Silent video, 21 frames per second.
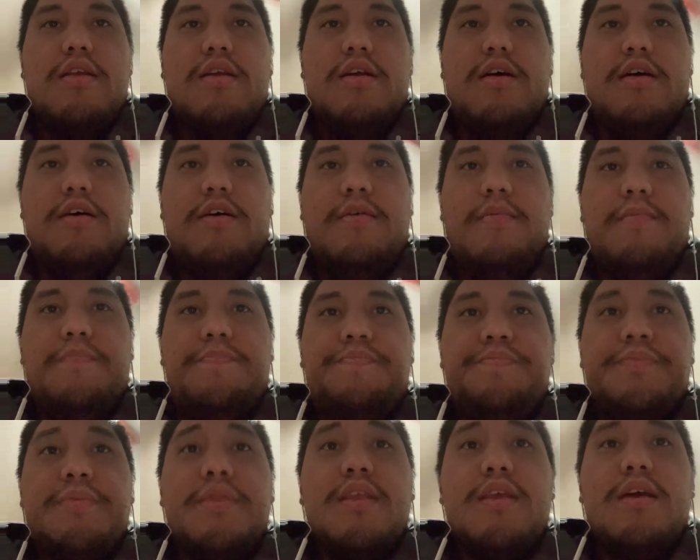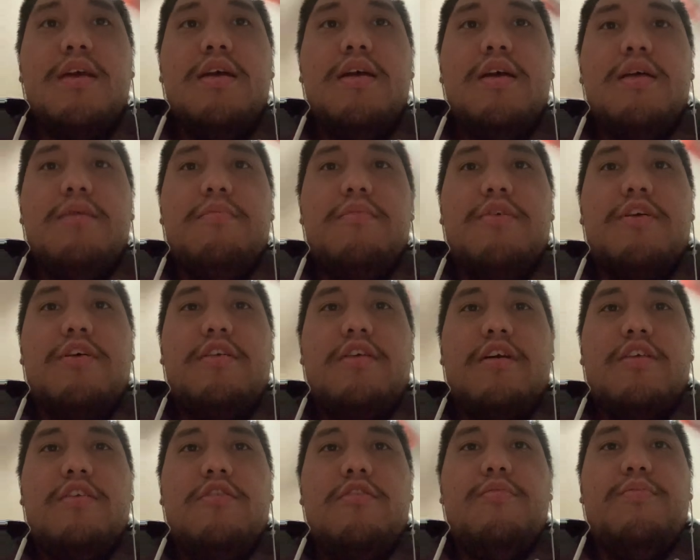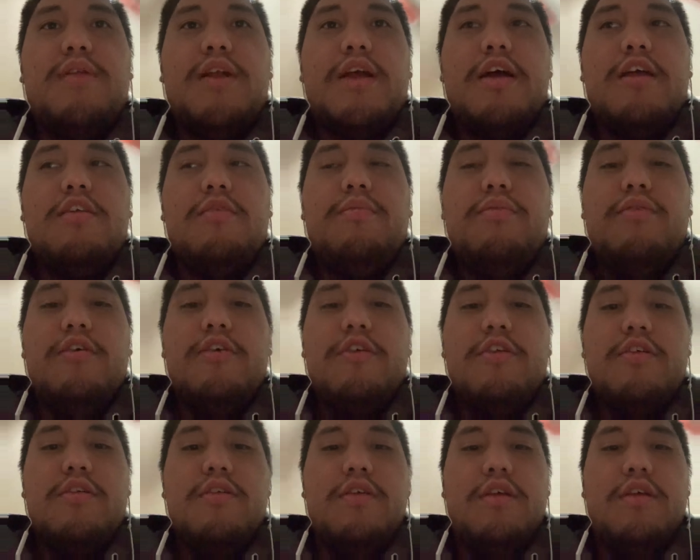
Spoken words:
Um, because I do plan to push